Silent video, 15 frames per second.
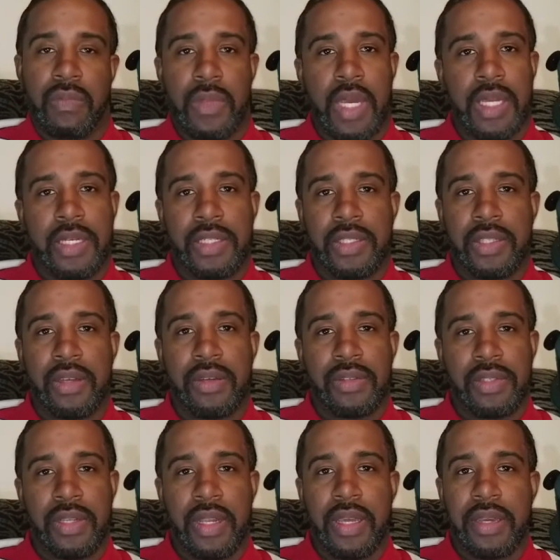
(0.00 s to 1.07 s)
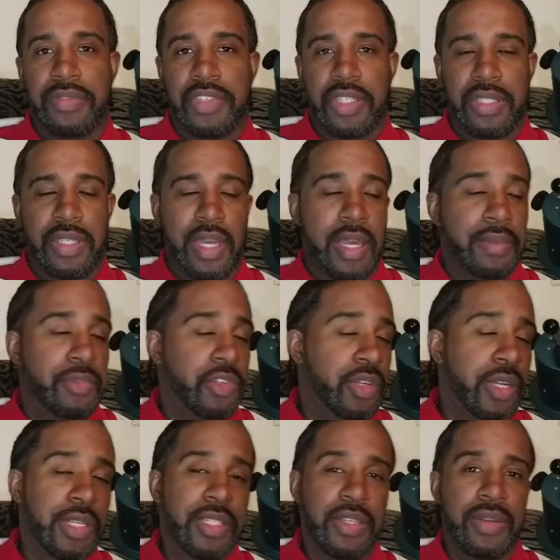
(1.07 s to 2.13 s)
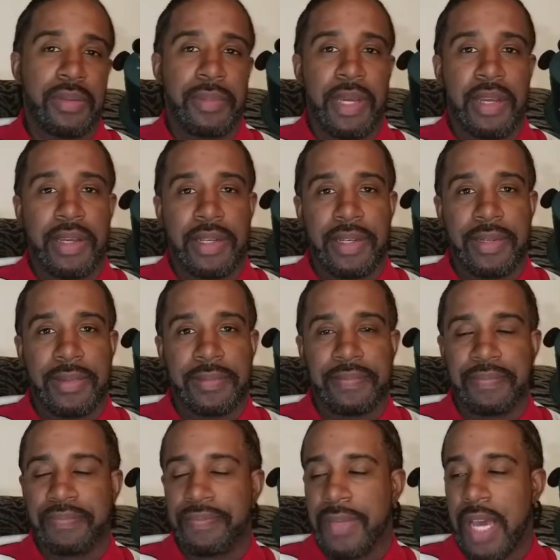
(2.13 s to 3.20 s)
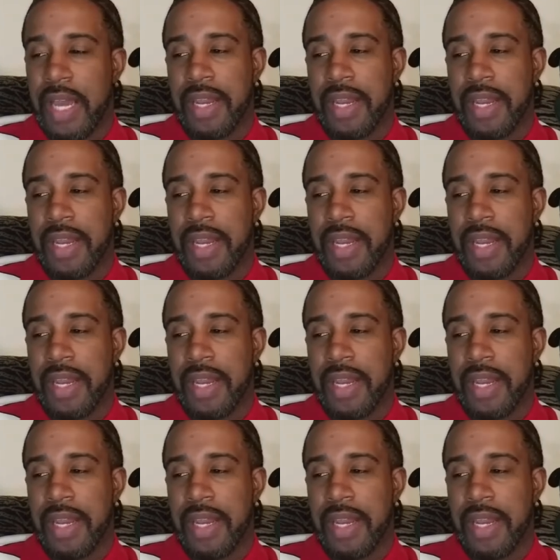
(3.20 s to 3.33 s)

I just thought slaves just came straight to America. I